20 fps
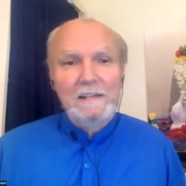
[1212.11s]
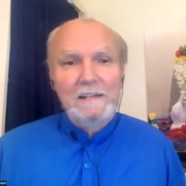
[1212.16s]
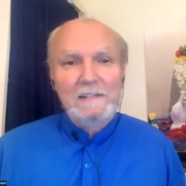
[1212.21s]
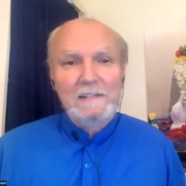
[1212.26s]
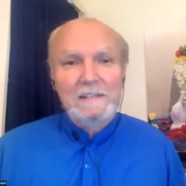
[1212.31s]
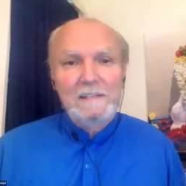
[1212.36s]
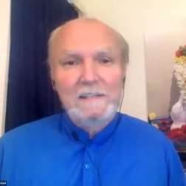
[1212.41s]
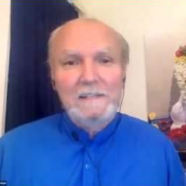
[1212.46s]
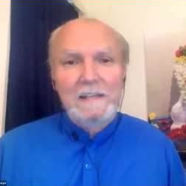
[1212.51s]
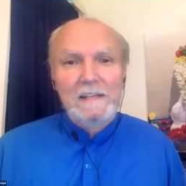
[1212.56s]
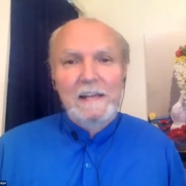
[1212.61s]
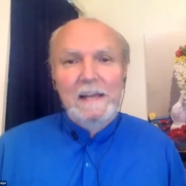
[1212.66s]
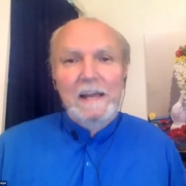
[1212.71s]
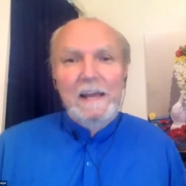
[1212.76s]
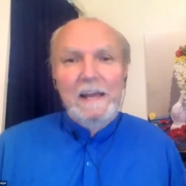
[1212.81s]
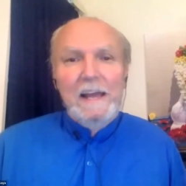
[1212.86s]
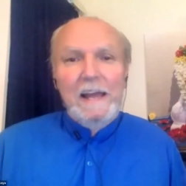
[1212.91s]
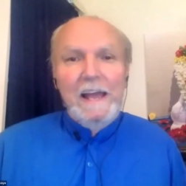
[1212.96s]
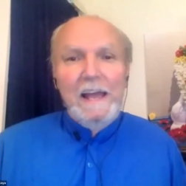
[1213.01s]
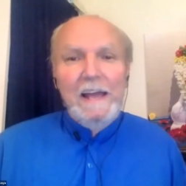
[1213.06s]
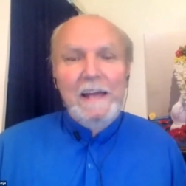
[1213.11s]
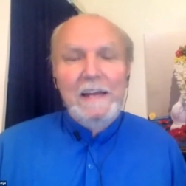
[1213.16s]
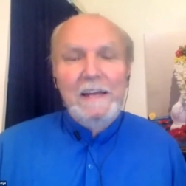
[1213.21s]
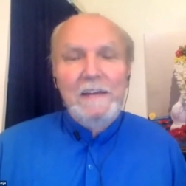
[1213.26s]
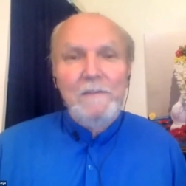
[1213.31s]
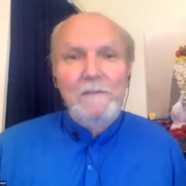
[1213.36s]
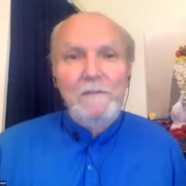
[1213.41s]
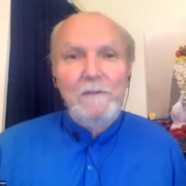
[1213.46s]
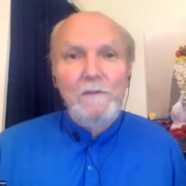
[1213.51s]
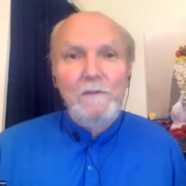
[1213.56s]
He says, and
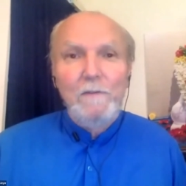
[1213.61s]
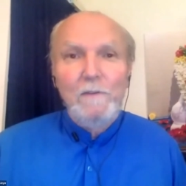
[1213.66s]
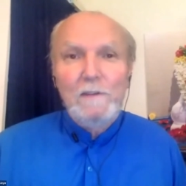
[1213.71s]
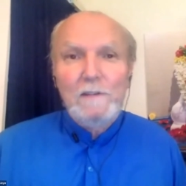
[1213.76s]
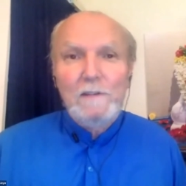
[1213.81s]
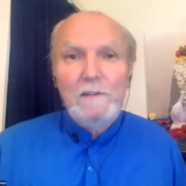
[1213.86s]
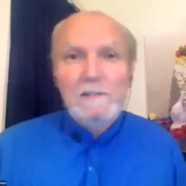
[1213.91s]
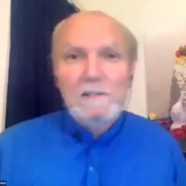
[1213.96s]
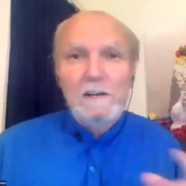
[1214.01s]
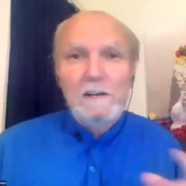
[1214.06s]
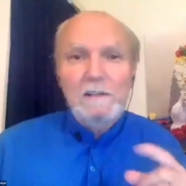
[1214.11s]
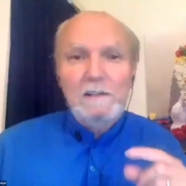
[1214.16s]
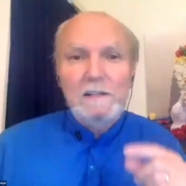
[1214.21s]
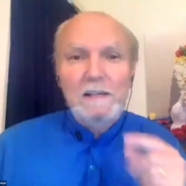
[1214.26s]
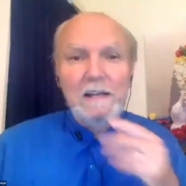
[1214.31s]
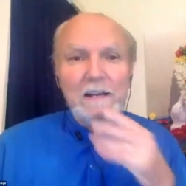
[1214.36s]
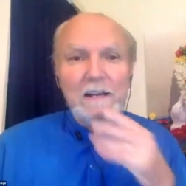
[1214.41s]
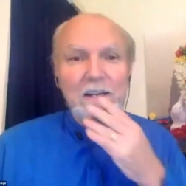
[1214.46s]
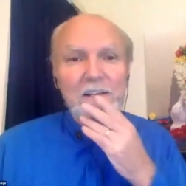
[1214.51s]
the first thought that